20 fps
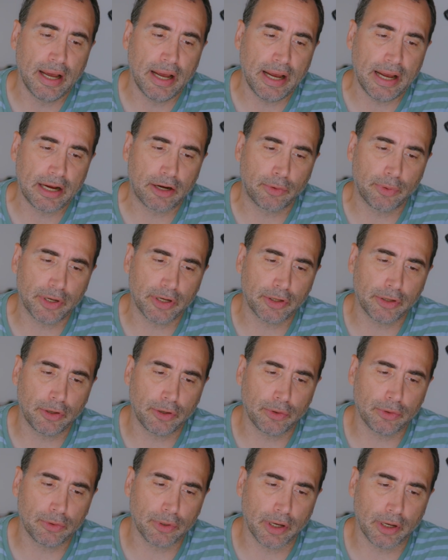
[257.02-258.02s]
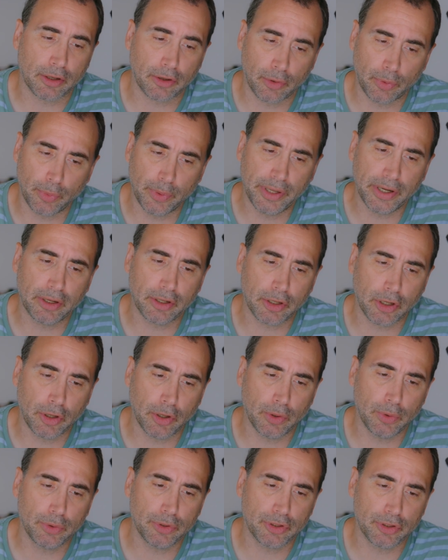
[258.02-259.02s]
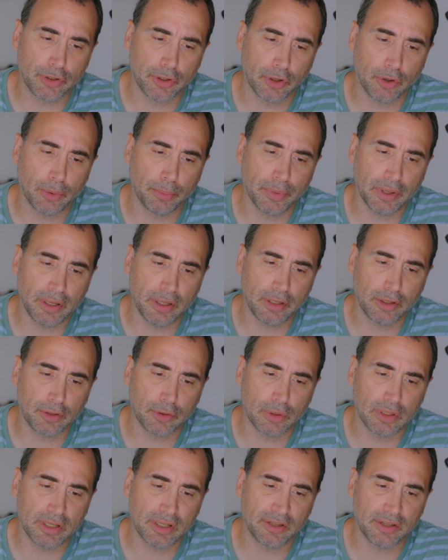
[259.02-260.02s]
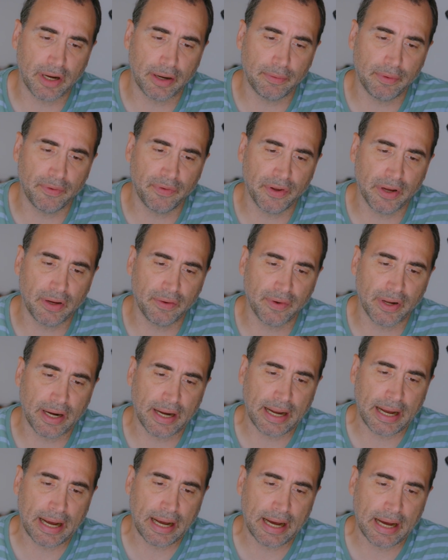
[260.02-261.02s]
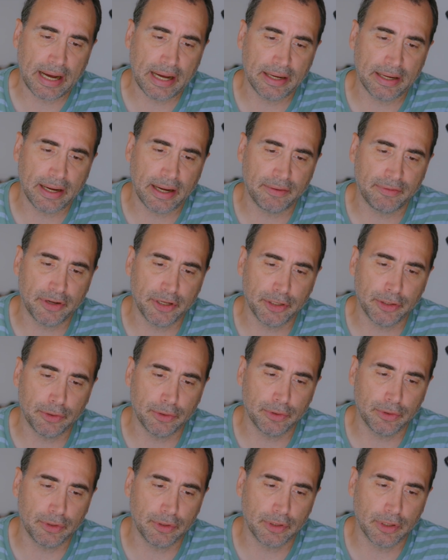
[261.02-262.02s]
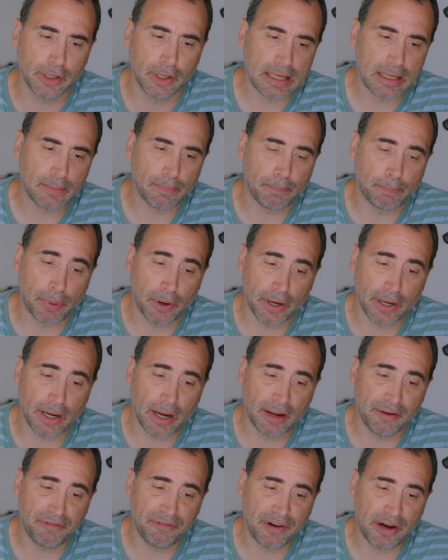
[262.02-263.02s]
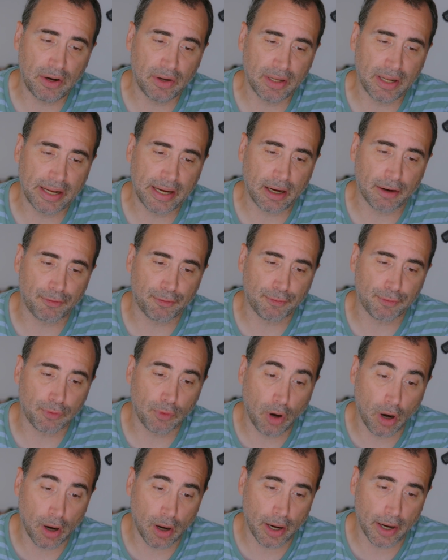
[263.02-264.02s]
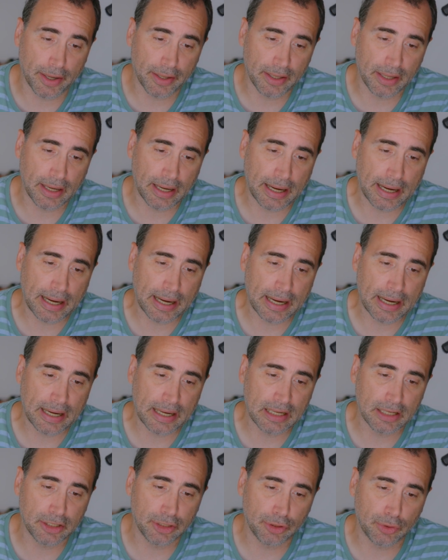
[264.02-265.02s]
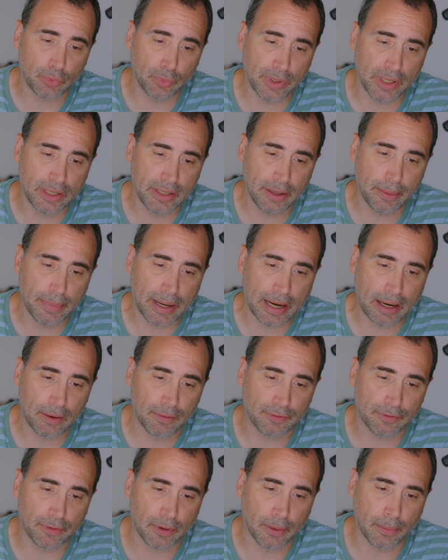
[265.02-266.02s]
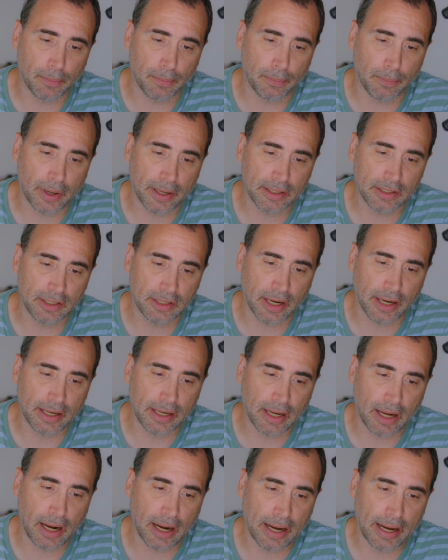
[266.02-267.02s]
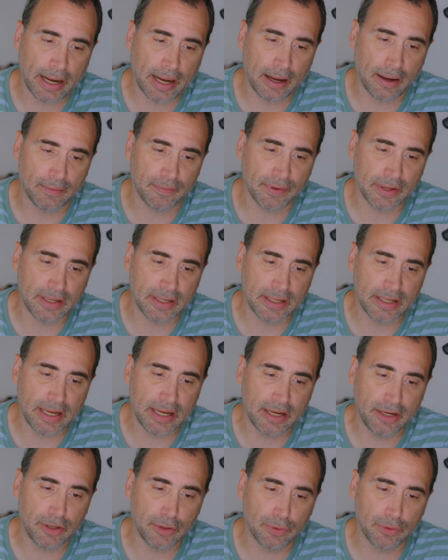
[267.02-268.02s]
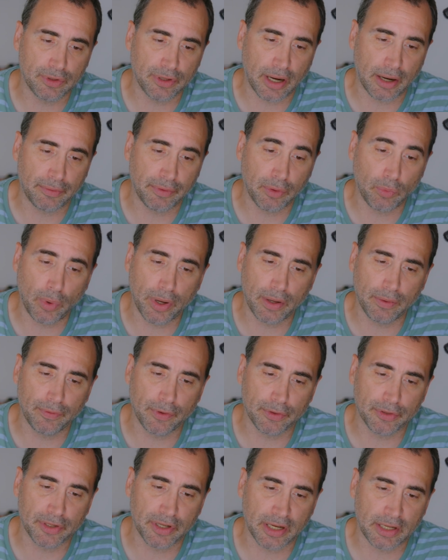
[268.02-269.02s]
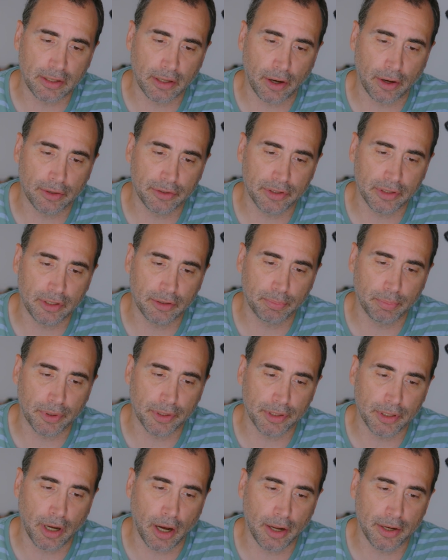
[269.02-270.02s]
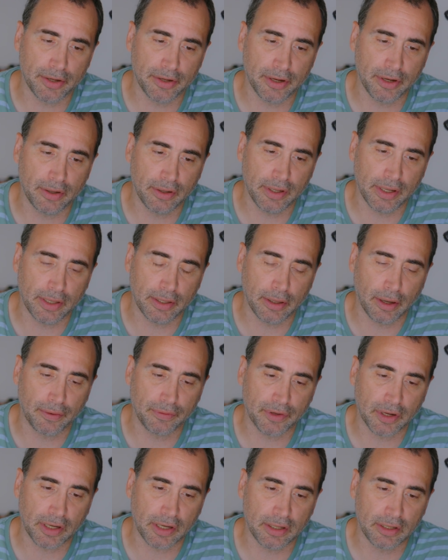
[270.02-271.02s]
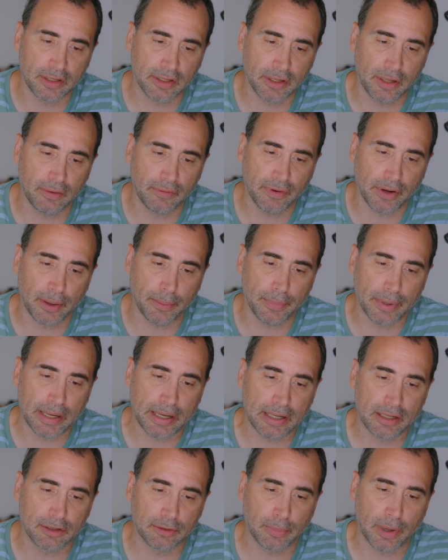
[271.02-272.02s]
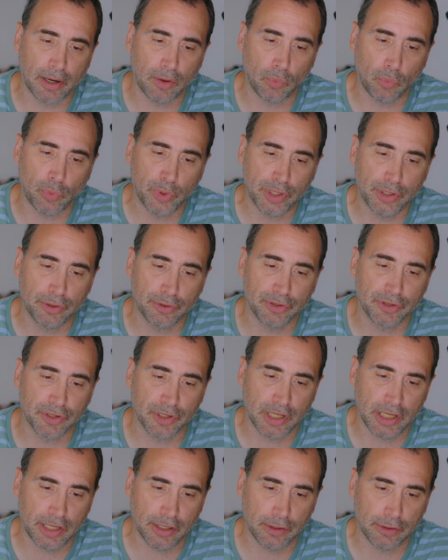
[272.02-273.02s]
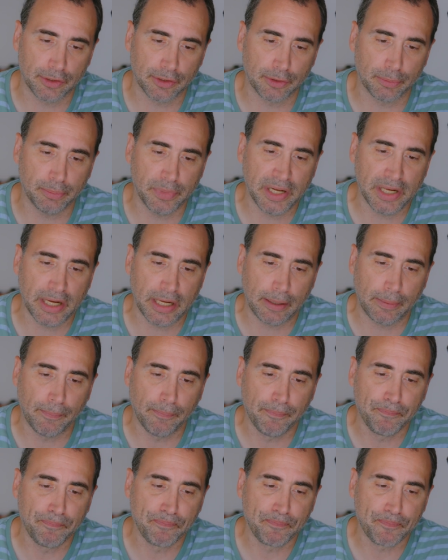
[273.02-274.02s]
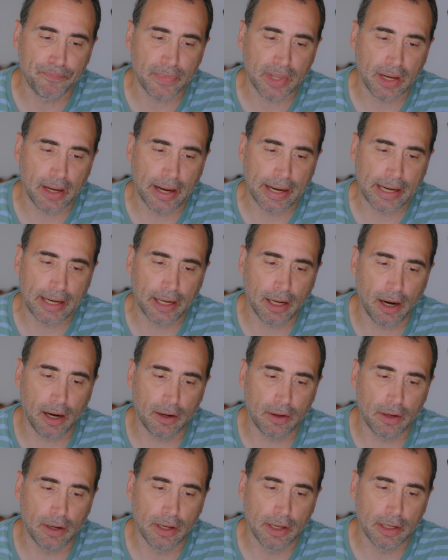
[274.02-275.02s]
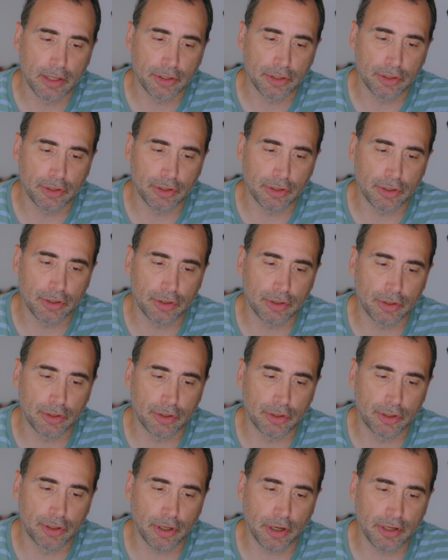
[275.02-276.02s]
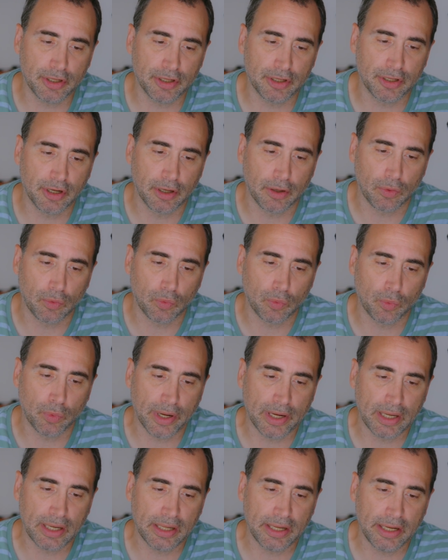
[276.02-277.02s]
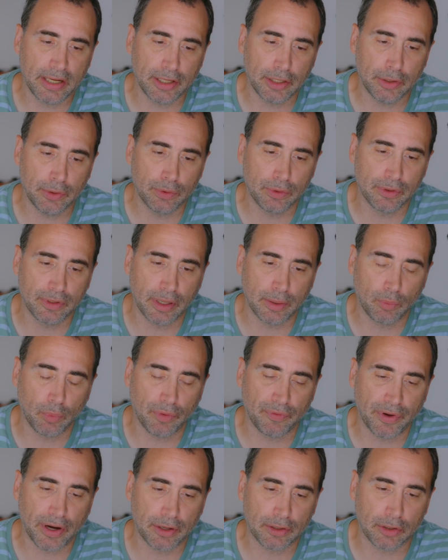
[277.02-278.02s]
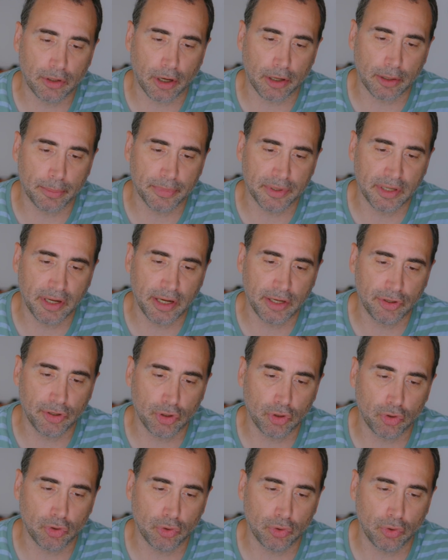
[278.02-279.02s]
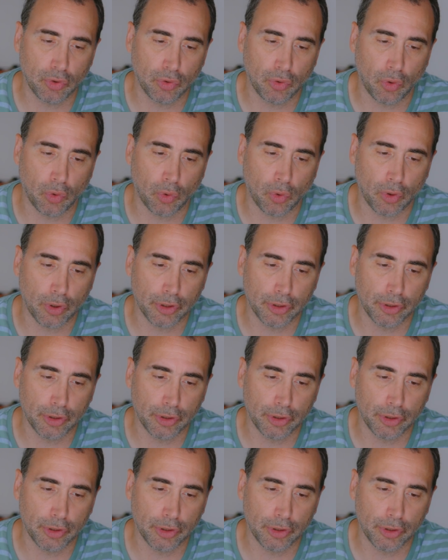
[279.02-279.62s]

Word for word: A career, a career coach told me to list everything that I had ever used, but I felt like a fraud as you read them out from my site. I have indeed used every one of those technologies, but not nearly enough to consider them as my real skills, meaning I cannot just readily use them without documentation, Google or